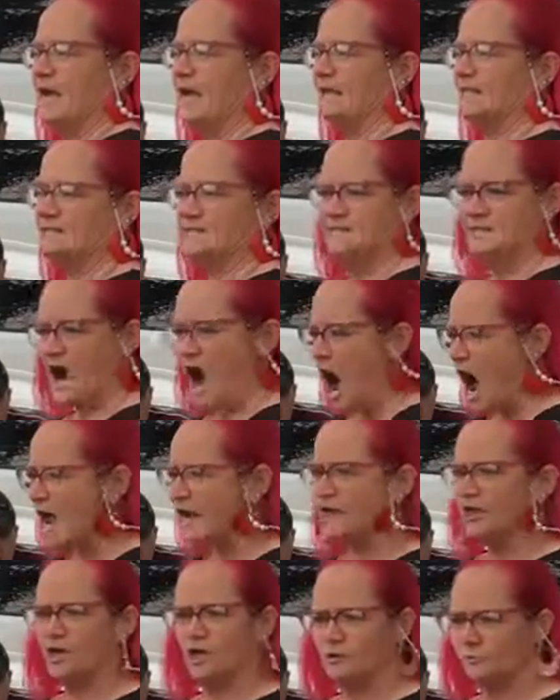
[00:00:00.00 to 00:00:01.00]
it's
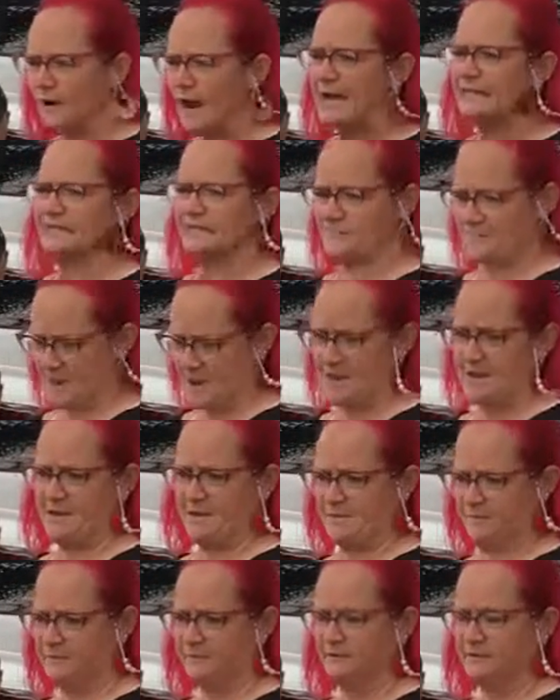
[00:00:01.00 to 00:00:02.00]
not a good
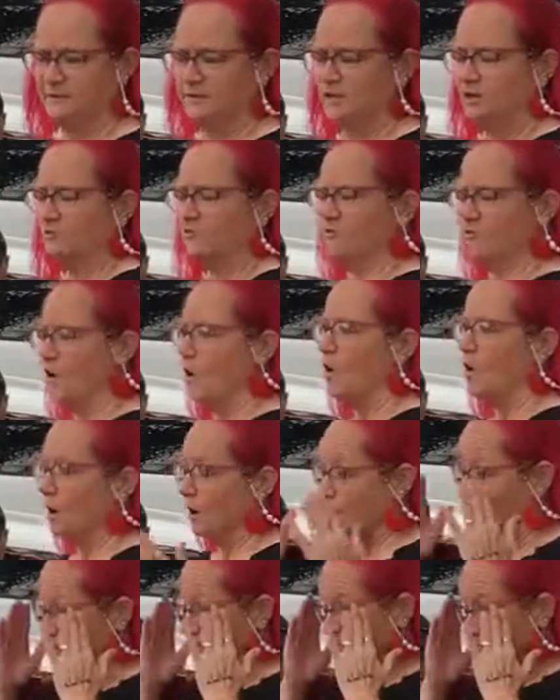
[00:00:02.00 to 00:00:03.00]
recipe
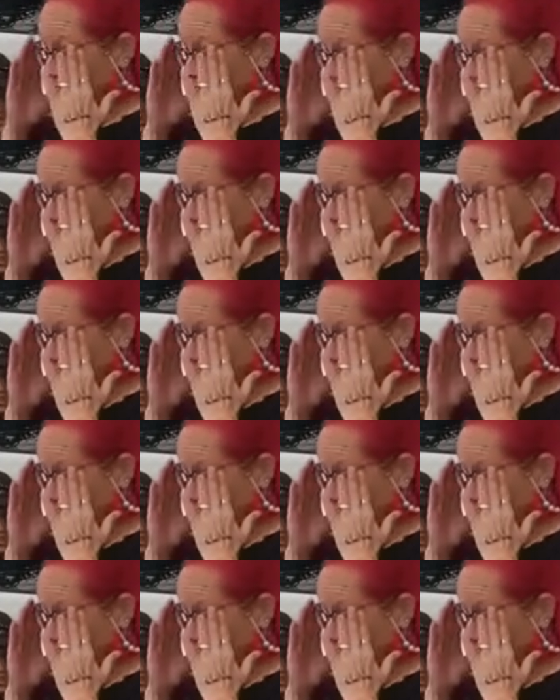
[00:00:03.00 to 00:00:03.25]
for